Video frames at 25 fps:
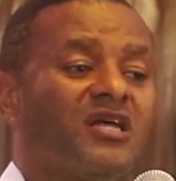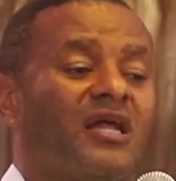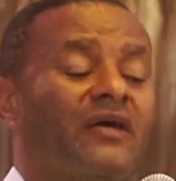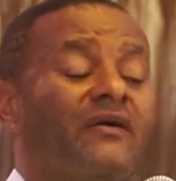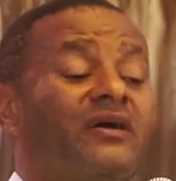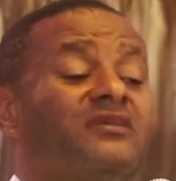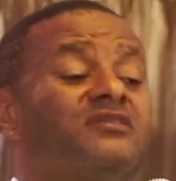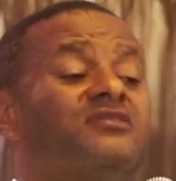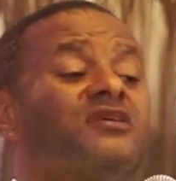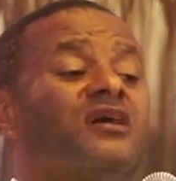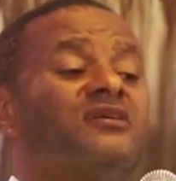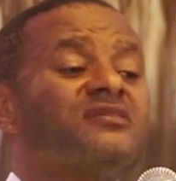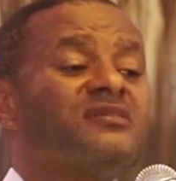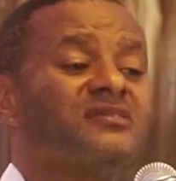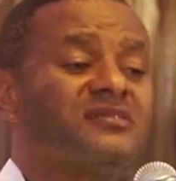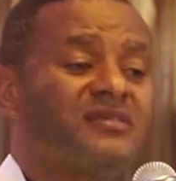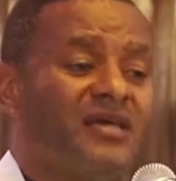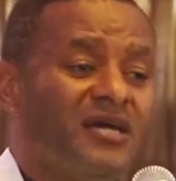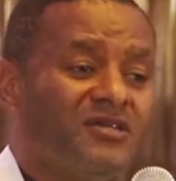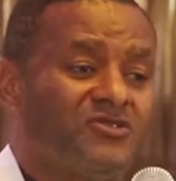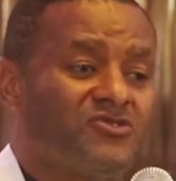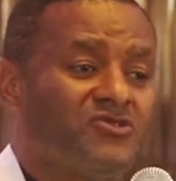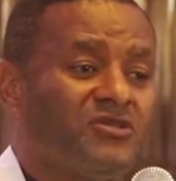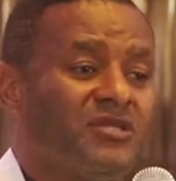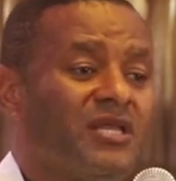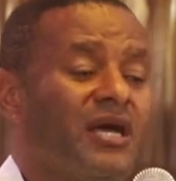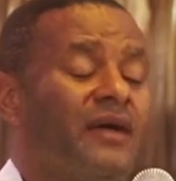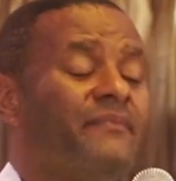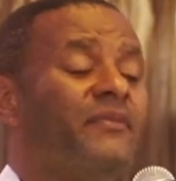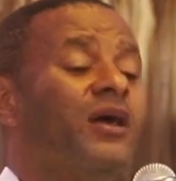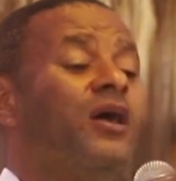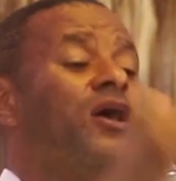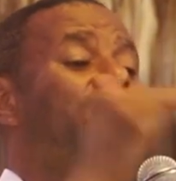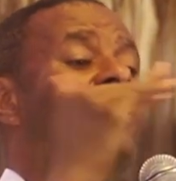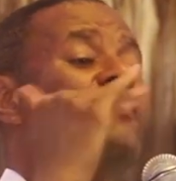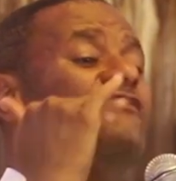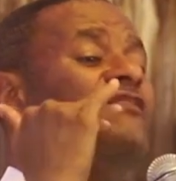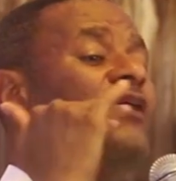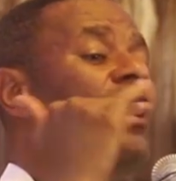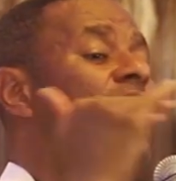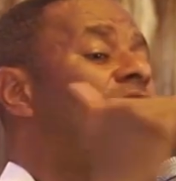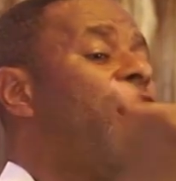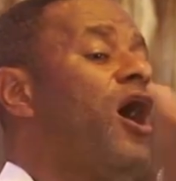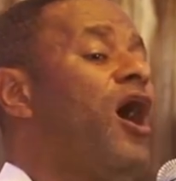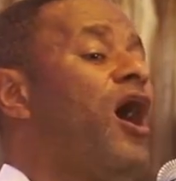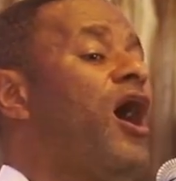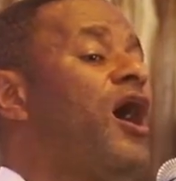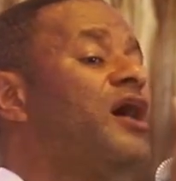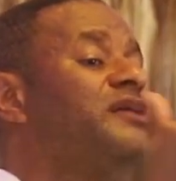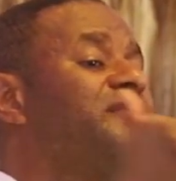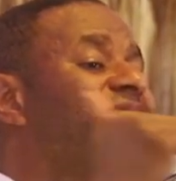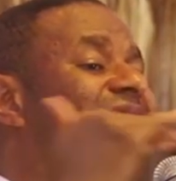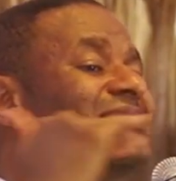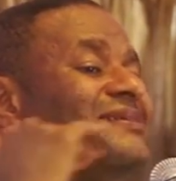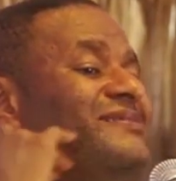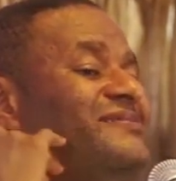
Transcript: In other words, Jesus is saying to them, for all